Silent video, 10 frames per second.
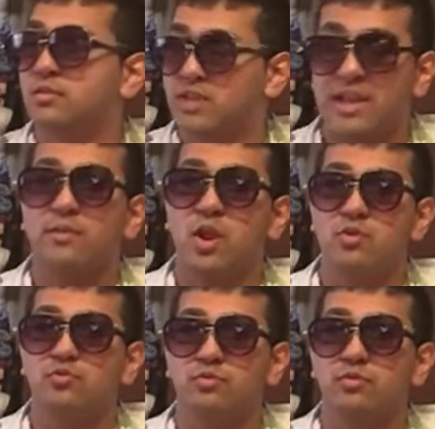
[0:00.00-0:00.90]
They
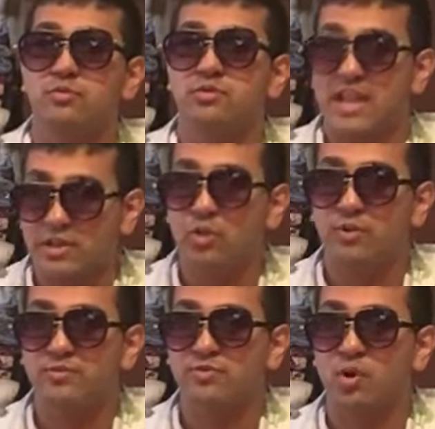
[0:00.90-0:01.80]
knew. They knew
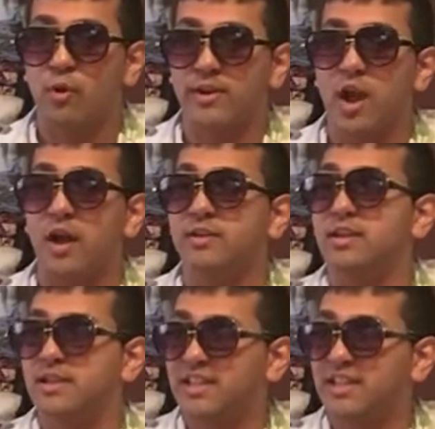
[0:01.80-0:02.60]
what was going on.